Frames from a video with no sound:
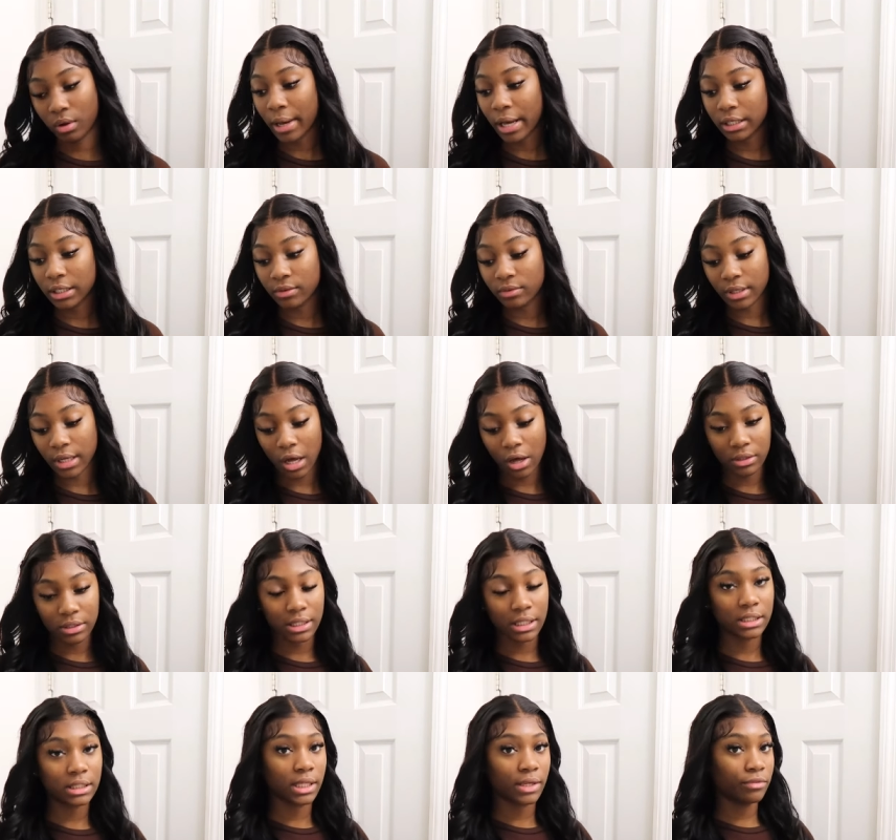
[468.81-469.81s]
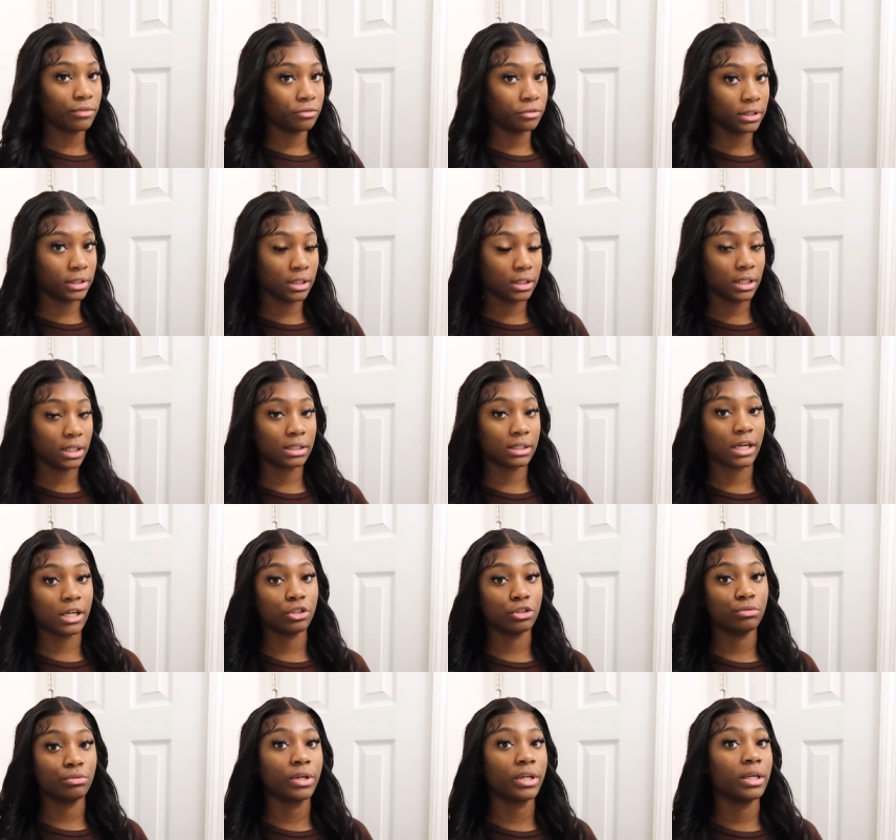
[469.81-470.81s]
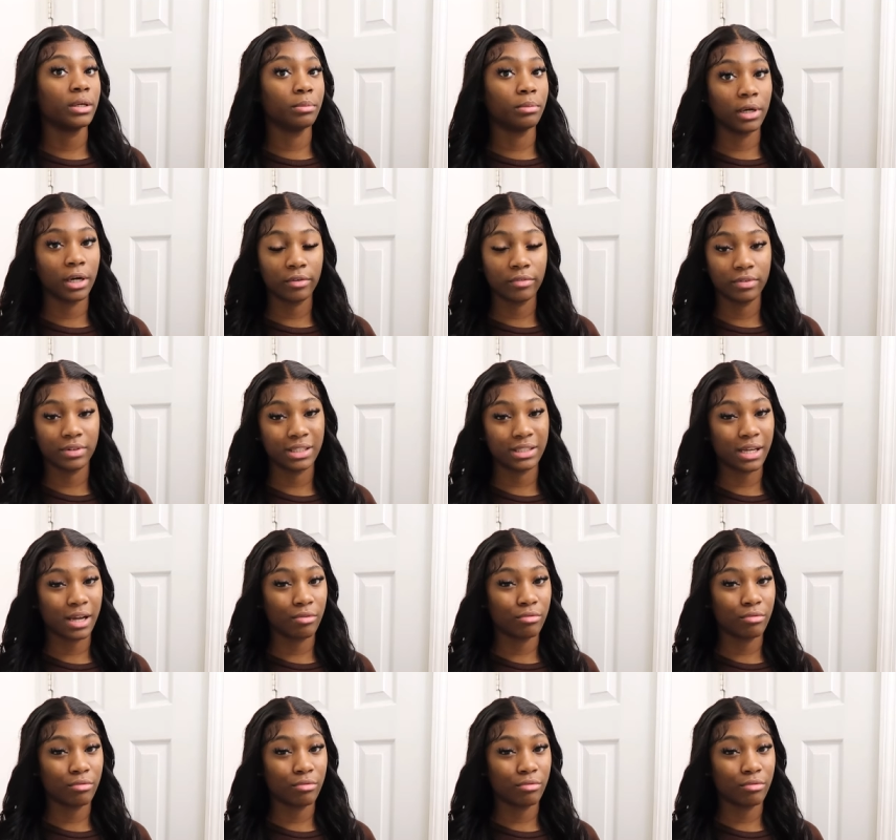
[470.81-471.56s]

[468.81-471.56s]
I might leave the house at 7:50 because I do want to eat breakfast.